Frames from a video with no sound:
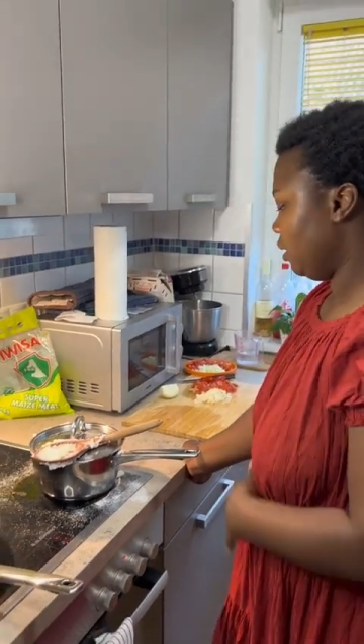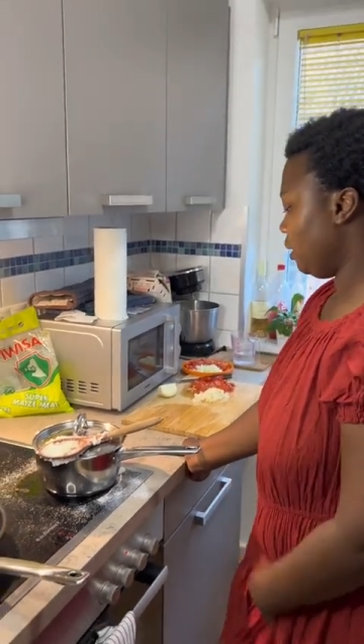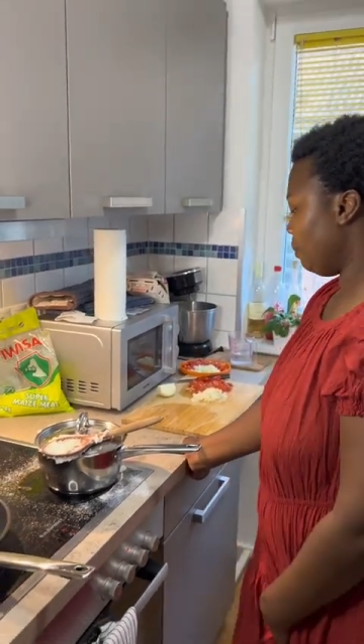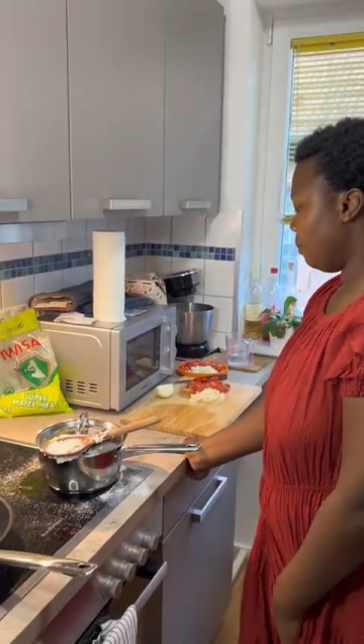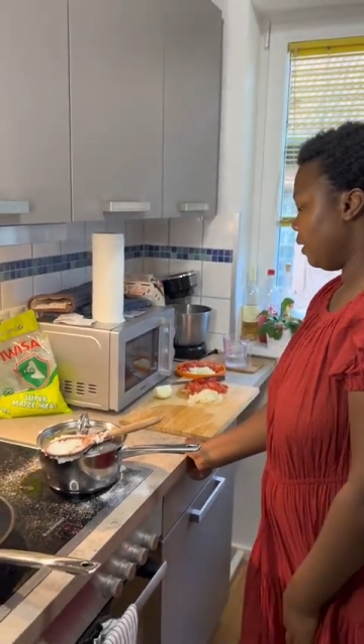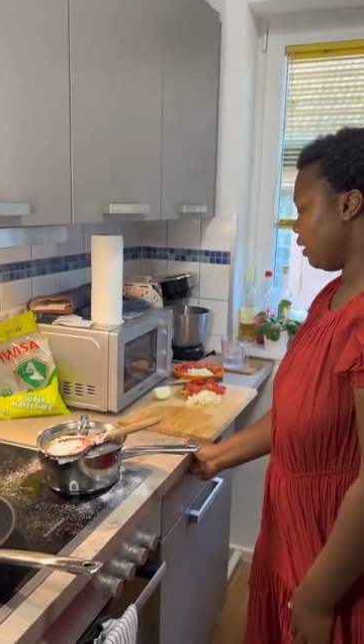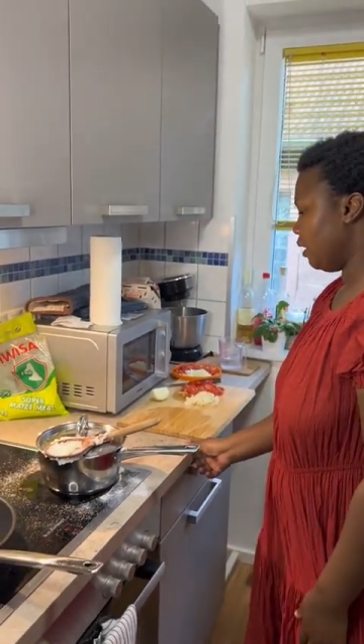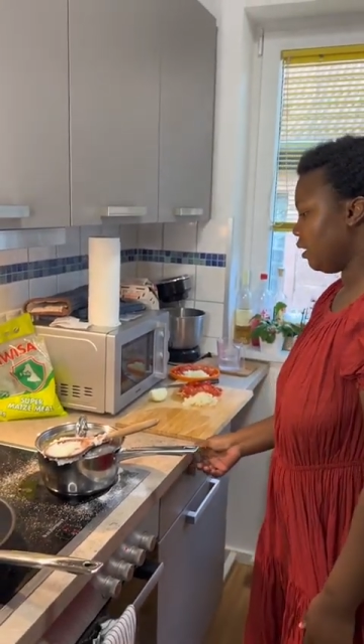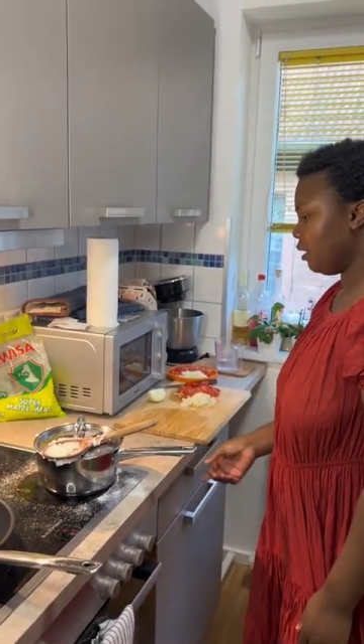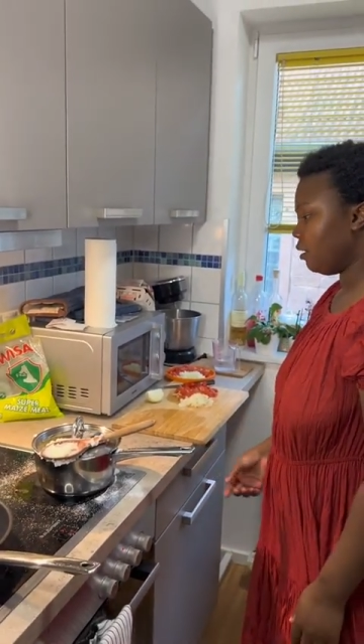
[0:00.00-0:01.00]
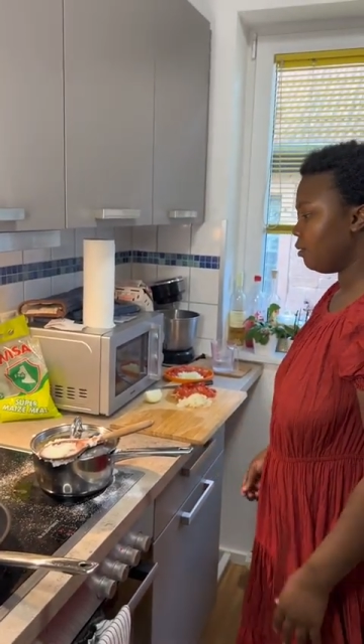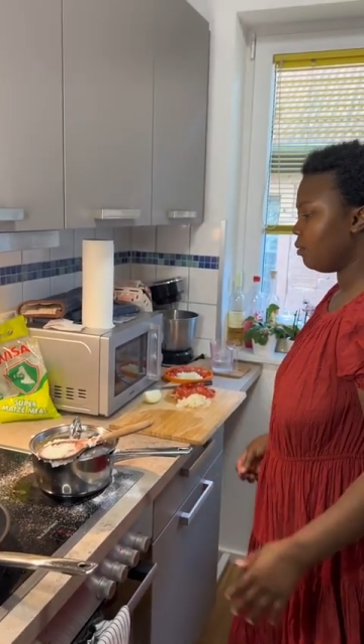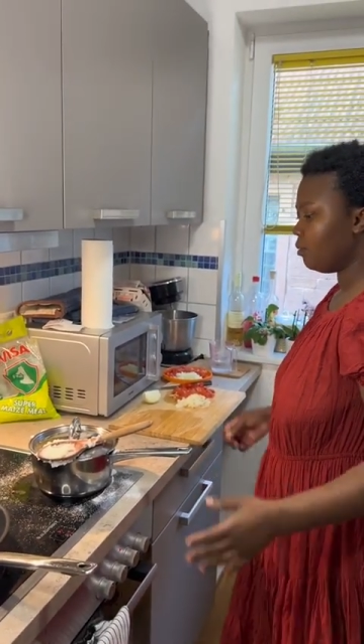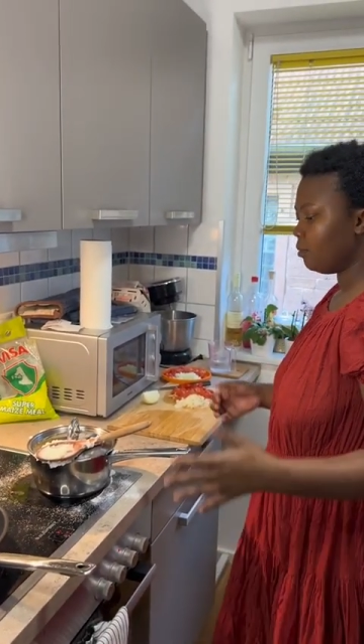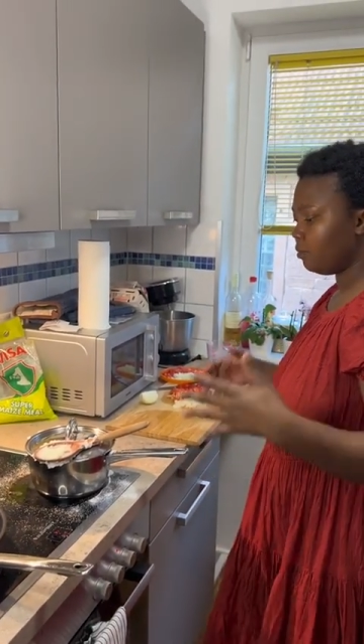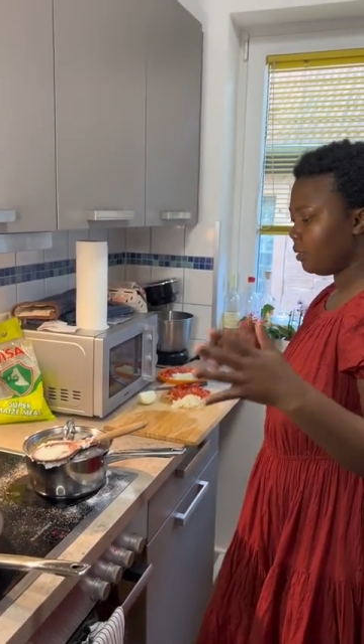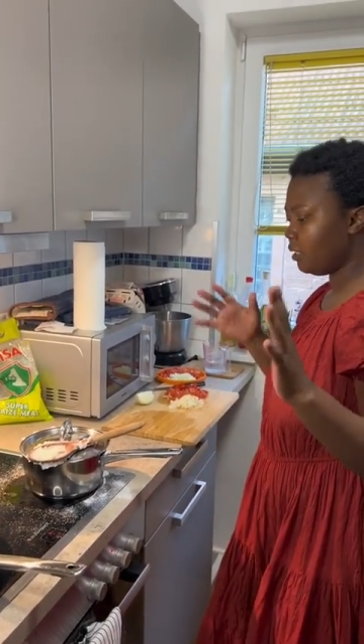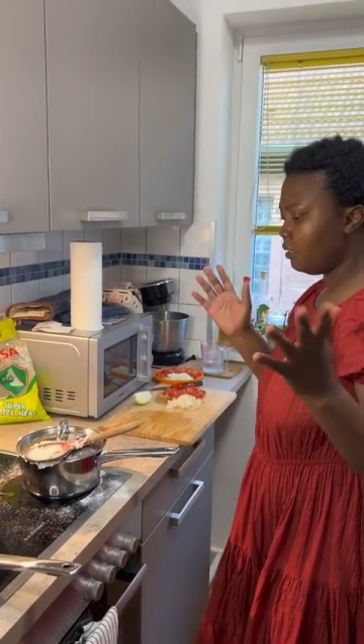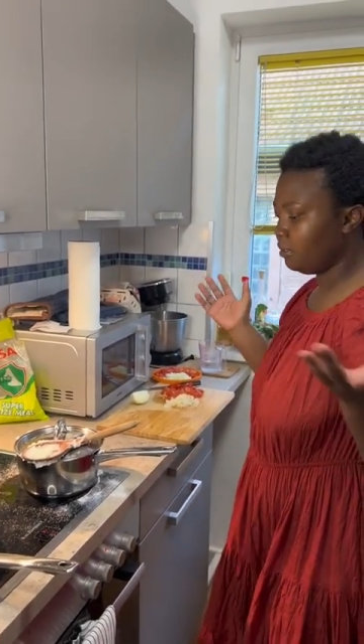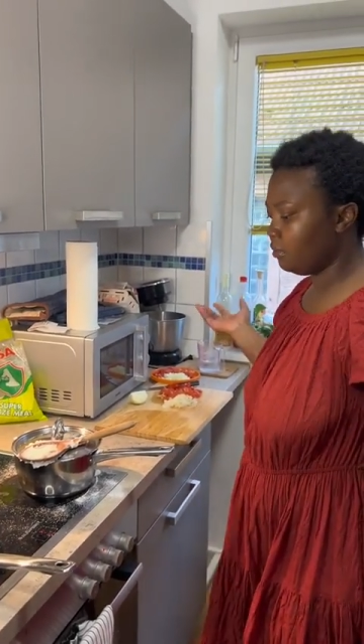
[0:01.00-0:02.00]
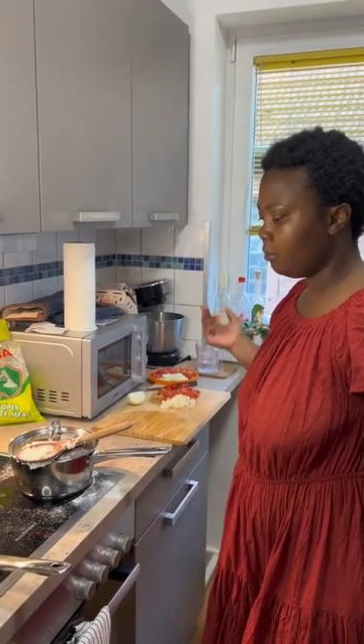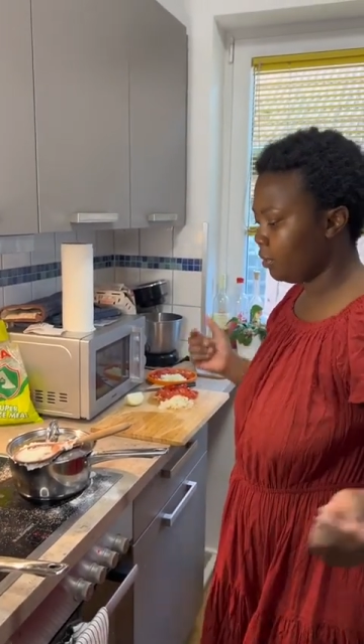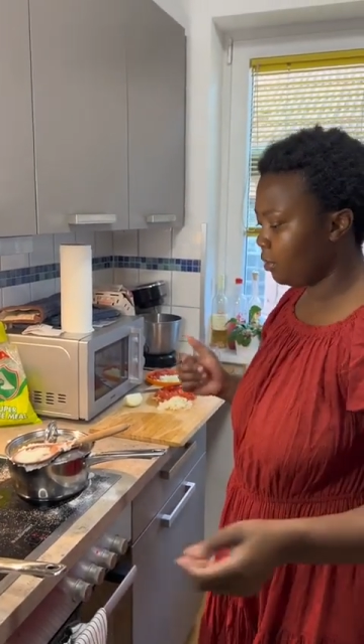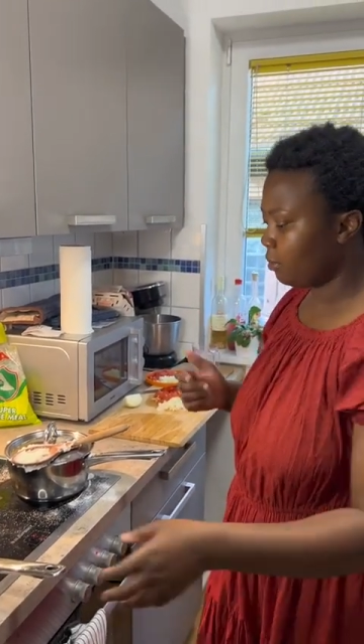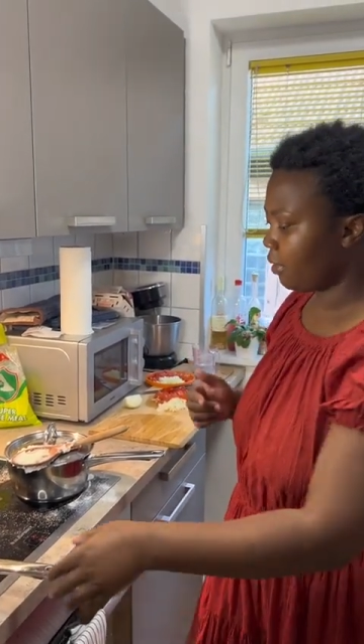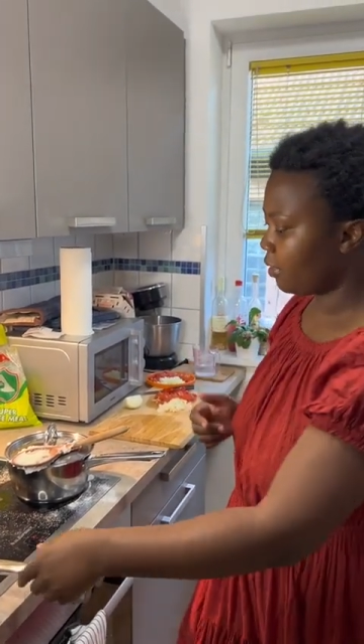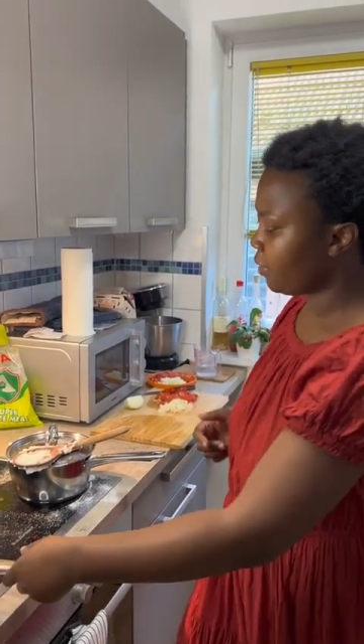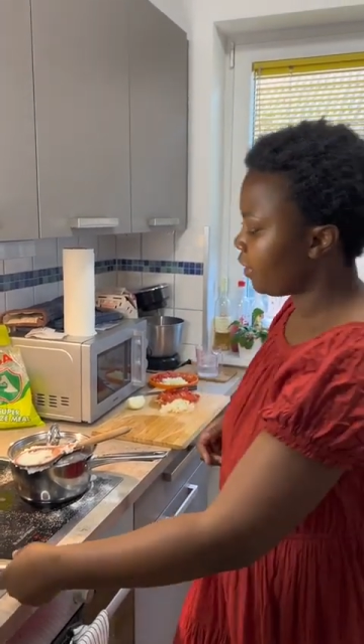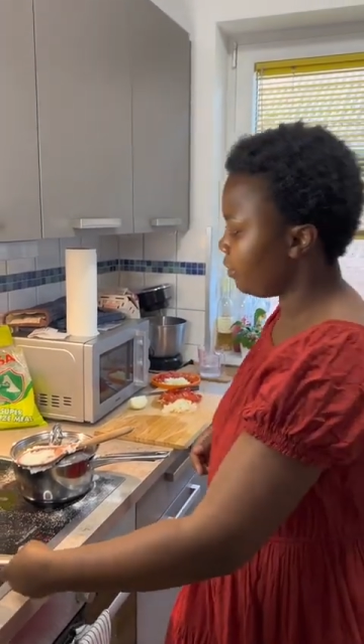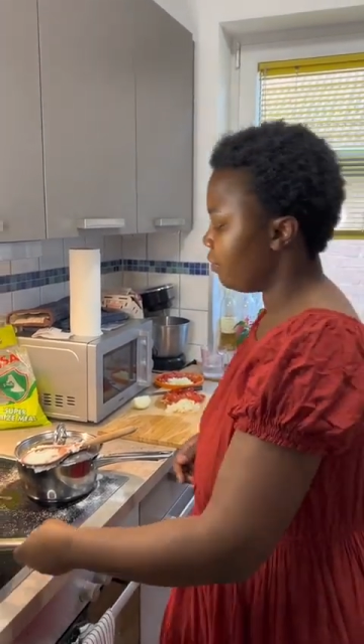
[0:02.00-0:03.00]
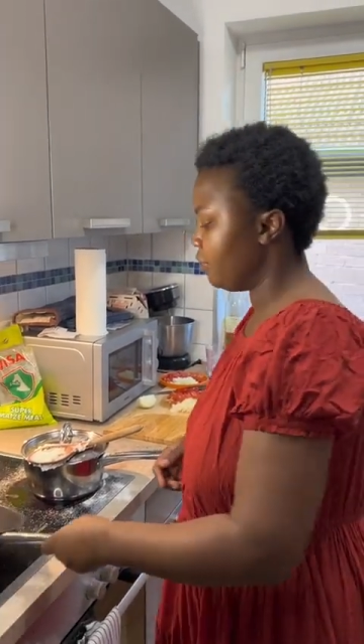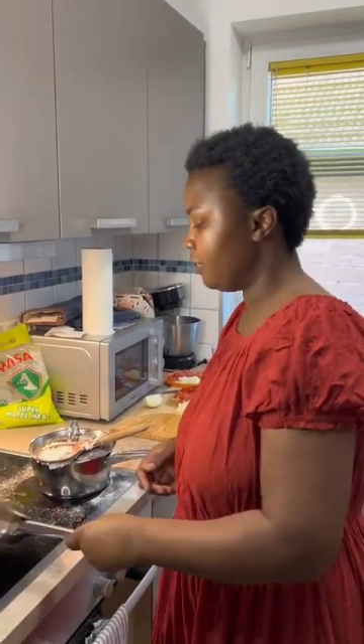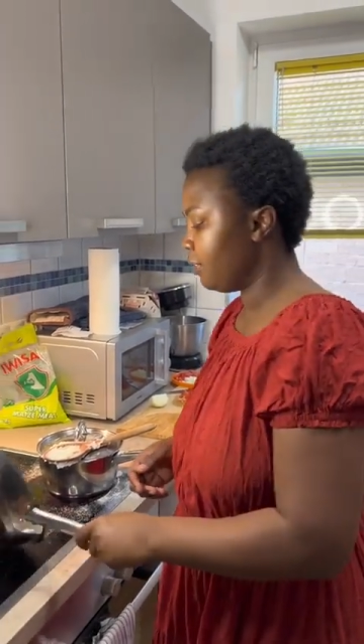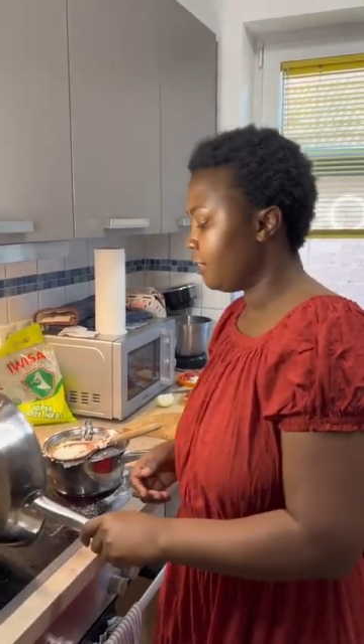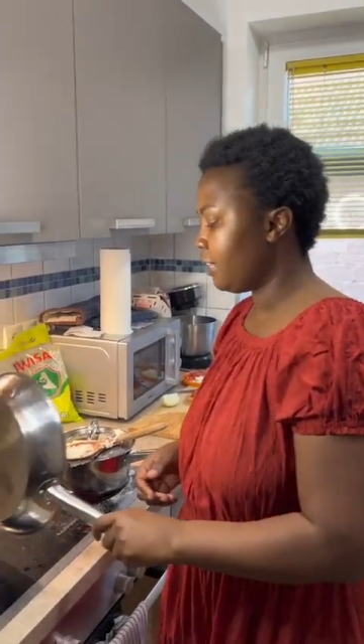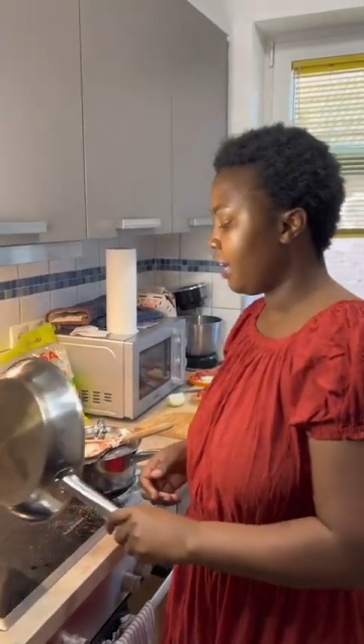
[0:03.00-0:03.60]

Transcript: Yeah. And now we do other stuff. Okay?